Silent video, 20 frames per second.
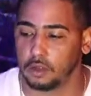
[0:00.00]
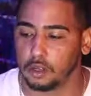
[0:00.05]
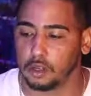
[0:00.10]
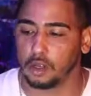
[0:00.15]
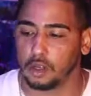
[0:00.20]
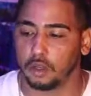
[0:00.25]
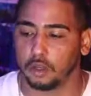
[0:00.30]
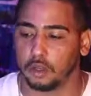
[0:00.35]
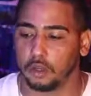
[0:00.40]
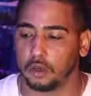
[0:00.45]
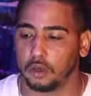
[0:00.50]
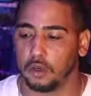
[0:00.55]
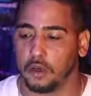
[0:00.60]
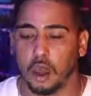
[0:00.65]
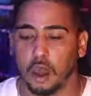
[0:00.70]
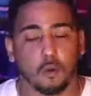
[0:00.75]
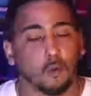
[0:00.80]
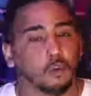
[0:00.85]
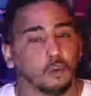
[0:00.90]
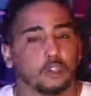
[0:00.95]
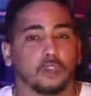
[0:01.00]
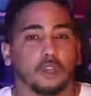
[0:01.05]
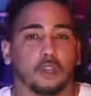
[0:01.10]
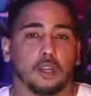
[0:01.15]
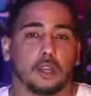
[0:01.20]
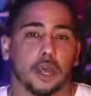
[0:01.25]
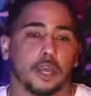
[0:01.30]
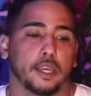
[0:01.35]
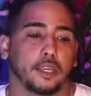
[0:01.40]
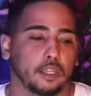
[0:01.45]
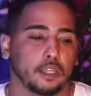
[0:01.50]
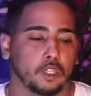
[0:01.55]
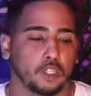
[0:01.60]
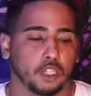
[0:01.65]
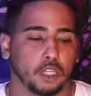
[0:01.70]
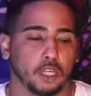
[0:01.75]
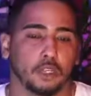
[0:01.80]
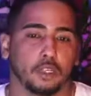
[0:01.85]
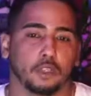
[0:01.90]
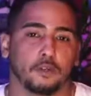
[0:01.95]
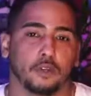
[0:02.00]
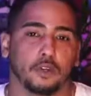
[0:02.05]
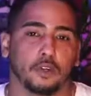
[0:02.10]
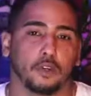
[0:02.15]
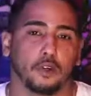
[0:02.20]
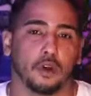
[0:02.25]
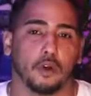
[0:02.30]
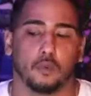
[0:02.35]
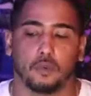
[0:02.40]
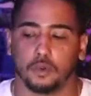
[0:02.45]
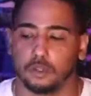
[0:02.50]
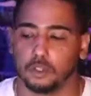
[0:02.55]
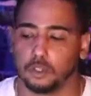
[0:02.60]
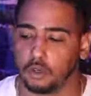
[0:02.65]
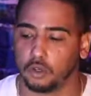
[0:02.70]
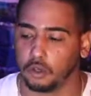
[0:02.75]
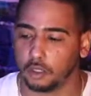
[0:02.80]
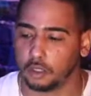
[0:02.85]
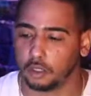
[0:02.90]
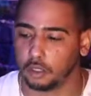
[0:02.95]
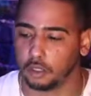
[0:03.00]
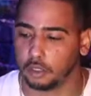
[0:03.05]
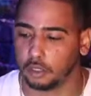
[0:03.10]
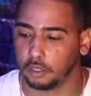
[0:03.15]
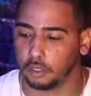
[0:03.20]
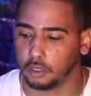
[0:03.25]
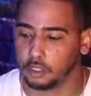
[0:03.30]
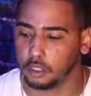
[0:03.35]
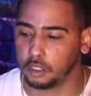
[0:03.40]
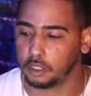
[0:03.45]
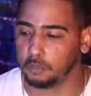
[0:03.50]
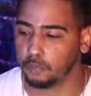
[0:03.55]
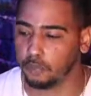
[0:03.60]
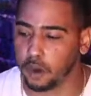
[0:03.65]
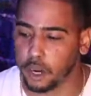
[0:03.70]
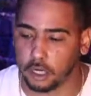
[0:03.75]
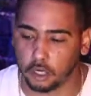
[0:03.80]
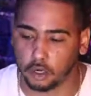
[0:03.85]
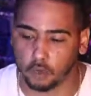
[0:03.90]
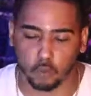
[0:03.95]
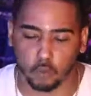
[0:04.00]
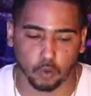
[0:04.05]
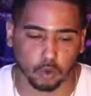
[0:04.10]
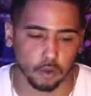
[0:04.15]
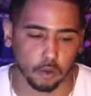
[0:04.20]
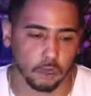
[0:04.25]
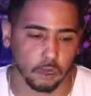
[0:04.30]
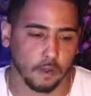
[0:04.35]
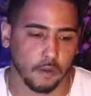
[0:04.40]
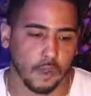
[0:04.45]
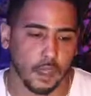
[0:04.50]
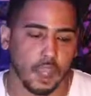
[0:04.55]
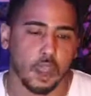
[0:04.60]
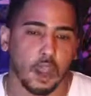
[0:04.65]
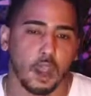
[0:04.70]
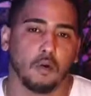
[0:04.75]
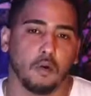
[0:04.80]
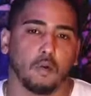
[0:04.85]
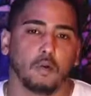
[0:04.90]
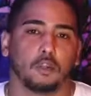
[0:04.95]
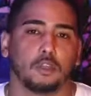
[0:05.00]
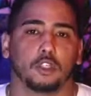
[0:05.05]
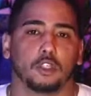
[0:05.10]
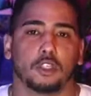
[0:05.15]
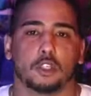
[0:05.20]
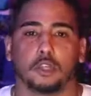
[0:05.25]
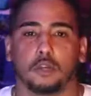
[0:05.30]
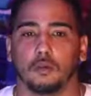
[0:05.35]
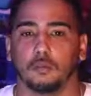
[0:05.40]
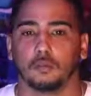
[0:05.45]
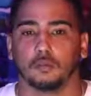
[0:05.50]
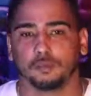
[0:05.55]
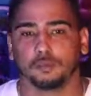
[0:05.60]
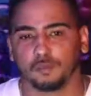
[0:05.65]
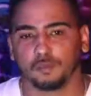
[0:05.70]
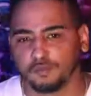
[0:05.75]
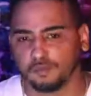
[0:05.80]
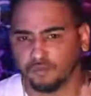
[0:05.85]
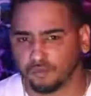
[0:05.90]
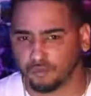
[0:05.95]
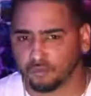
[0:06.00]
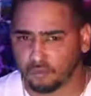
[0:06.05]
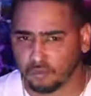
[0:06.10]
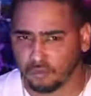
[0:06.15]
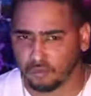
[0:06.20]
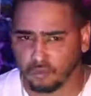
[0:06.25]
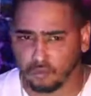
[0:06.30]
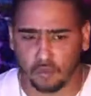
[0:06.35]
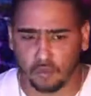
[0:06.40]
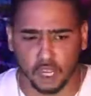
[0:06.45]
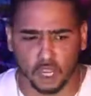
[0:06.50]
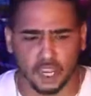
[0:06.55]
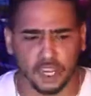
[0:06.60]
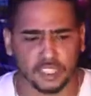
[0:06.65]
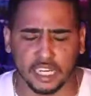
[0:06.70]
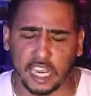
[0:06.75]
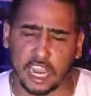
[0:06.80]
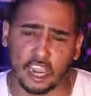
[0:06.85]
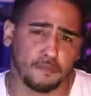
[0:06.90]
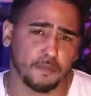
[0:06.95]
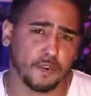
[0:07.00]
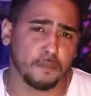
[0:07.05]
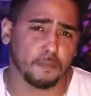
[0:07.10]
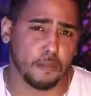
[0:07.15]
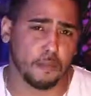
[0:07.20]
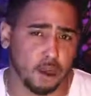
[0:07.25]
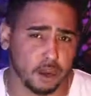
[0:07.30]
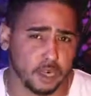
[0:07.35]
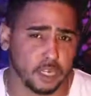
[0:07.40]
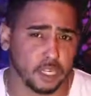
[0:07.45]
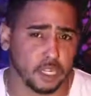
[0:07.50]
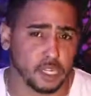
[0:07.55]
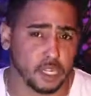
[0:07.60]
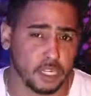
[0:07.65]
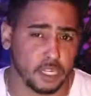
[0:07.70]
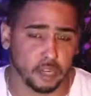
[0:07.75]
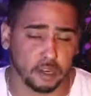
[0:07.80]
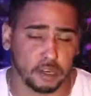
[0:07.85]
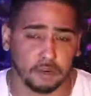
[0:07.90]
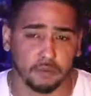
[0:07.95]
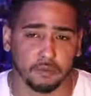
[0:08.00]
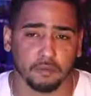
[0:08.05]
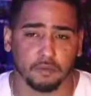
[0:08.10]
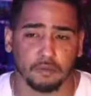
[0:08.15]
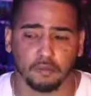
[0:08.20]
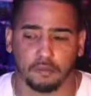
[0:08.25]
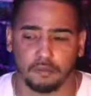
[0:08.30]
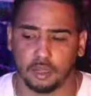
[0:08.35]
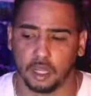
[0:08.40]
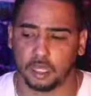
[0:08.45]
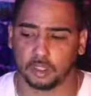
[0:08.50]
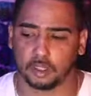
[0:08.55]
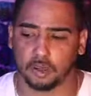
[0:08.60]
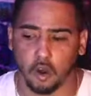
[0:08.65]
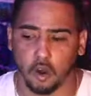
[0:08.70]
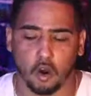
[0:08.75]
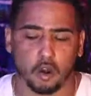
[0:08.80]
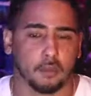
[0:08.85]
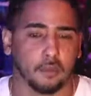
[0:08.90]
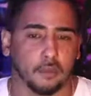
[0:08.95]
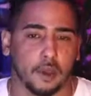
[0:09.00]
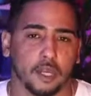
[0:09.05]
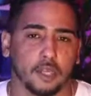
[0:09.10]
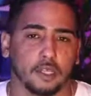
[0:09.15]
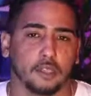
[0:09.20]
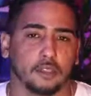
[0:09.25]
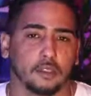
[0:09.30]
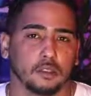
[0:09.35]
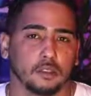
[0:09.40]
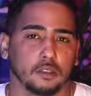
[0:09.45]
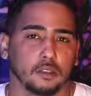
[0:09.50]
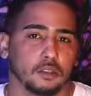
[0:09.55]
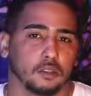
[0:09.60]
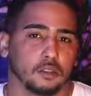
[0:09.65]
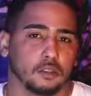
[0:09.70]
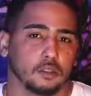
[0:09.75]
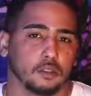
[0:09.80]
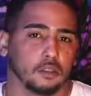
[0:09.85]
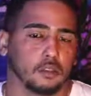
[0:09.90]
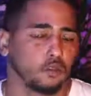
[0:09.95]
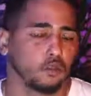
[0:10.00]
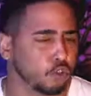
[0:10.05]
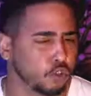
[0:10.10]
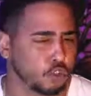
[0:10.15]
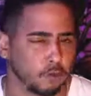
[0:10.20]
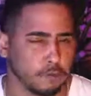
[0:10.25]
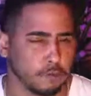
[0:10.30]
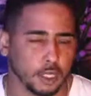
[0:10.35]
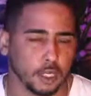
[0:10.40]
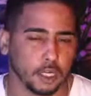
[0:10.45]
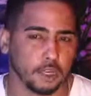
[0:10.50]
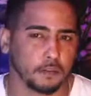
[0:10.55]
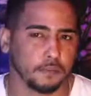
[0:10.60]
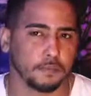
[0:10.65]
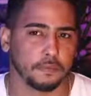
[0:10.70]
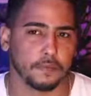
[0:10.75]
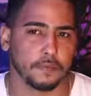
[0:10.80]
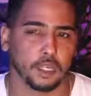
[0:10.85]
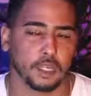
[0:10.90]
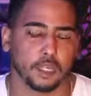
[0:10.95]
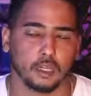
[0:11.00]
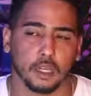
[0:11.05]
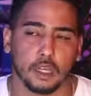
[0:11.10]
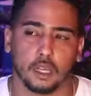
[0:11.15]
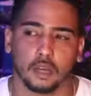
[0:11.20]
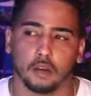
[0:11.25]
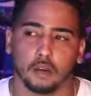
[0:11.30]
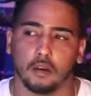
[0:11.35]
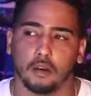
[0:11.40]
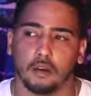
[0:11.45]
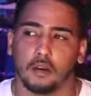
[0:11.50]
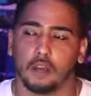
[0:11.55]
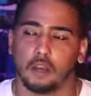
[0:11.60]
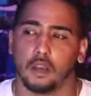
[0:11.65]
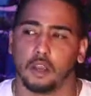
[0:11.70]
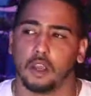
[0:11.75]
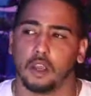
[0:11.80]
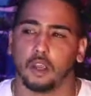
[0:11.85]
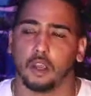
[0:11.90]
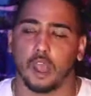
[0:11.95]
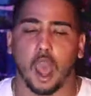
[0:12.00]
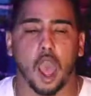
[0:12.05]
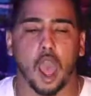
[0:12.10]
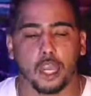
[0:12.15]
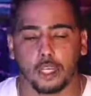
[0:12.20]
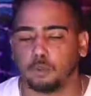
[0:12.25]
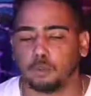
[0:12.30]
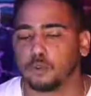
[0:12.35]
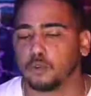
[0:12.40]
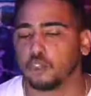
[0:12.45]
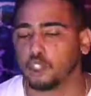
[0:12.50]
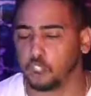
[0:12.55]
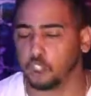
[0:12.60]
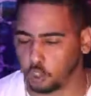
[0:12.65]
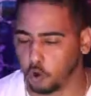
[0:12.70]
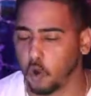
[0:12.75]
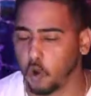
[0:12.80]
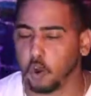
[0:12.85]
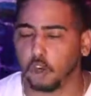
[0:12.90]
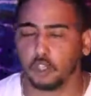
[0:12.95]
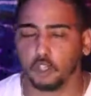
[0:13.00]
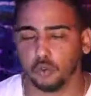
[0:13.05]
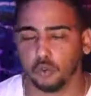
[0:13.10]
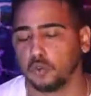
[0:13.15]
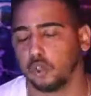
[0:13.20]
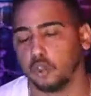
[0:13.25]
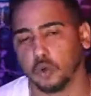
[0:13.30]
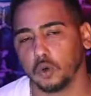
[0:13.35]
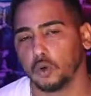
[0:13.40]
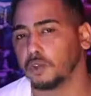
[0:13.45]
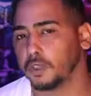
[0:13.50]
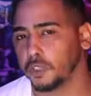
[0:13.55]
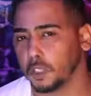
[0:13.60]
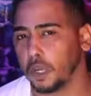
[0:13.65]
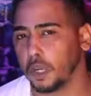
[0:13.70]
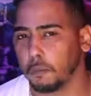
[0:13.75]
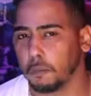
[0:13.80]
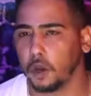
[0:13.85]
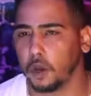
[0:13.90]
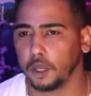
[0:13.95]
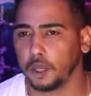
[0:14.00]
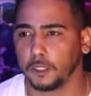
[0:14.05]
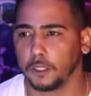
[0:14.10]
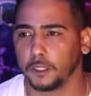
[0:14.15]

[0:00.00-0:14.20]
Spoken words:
video. I want you to like and share this video. I want y'all to spread the word. I want you to, because everybody here that's on my social media feed, and I'm sure you know somebody